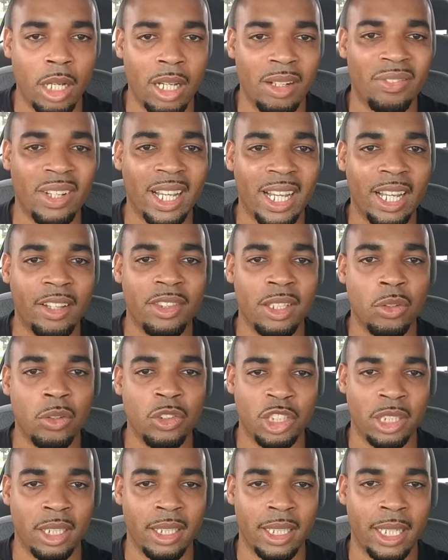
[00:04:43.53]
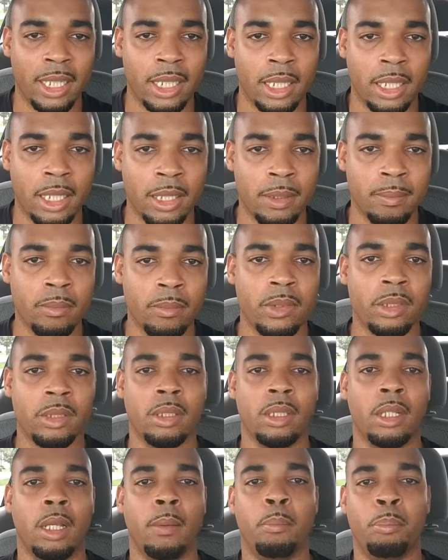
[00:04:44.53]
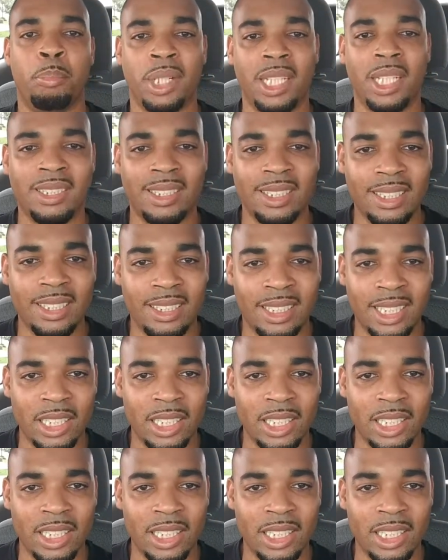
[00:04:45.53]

of ethnogenetic business